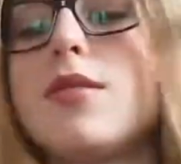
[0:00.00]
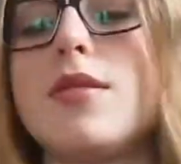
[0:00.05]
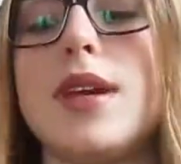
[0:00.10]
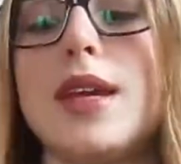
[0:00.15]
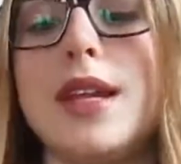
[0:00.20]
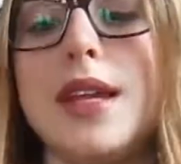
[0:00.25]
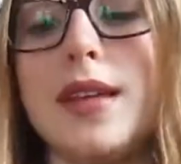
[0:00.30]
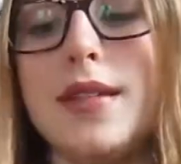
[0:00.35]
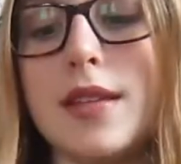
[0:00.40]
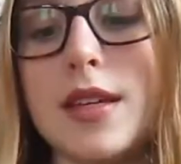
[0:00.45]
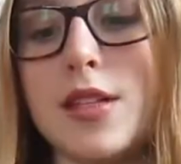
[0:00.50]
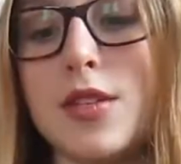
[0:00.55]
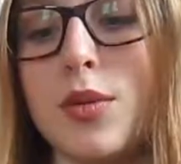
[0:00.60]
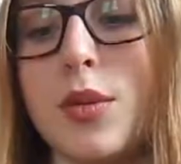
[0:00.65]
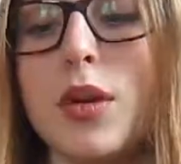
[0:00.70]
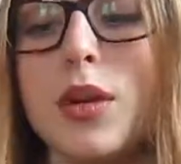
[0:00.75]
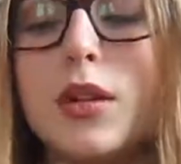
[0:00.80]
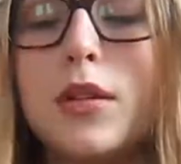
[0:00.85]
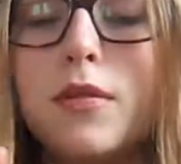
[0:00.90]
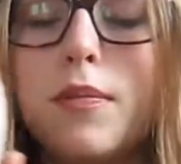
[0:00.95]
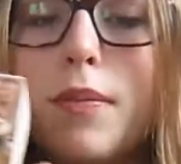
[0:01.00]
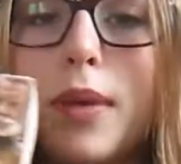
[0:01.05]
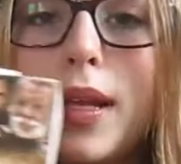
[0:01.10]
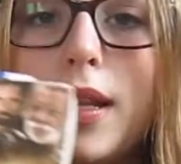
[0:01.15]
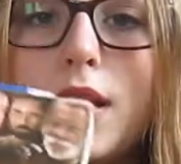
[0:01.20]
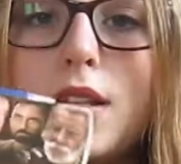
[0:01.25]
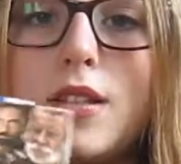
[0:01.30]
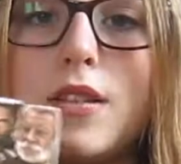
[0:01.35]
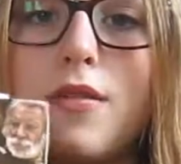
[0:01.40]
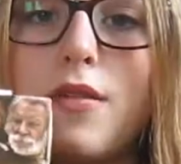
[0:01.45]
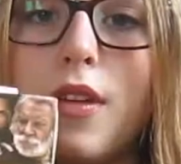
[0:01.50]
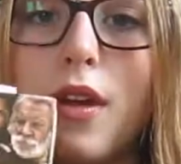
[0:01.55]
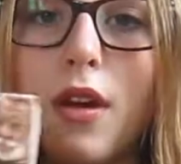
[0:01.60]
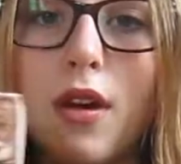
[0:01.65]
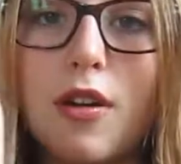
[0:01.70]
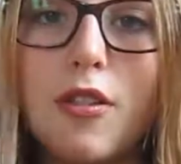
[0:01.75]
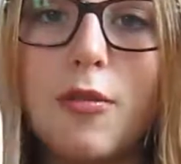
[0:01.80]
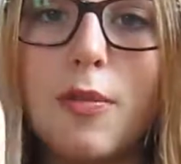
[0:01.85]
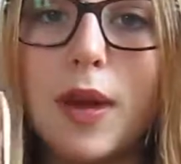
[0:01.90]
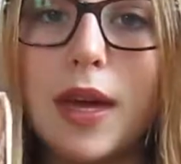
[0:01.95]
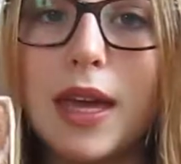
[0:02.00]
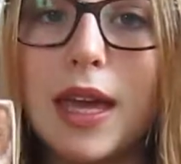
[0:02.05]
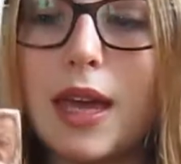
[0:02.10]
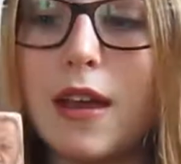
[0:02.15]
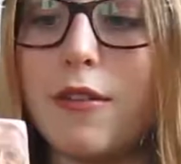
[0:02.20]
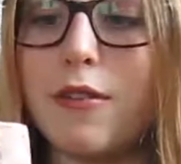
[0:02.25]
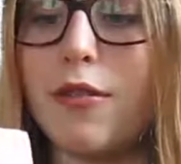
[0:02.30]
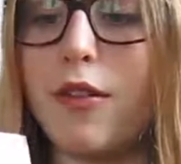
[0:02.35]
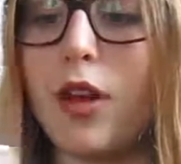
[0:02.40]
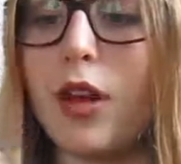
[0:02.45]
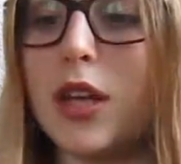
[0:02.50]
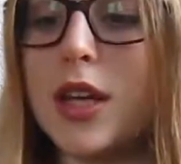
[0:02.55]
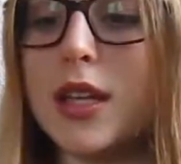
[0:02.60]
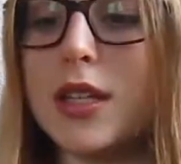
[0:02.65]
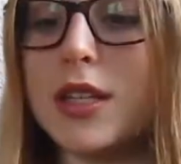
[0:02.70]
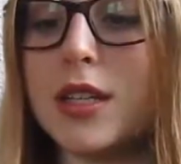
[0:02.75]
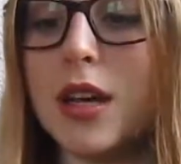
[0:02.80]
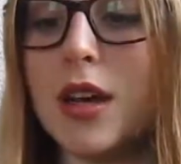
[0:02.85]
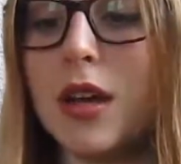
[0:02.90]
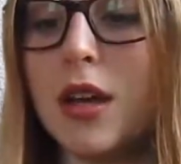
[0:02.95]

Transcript: reading this one, Pillars of the Earth by Ken Follett.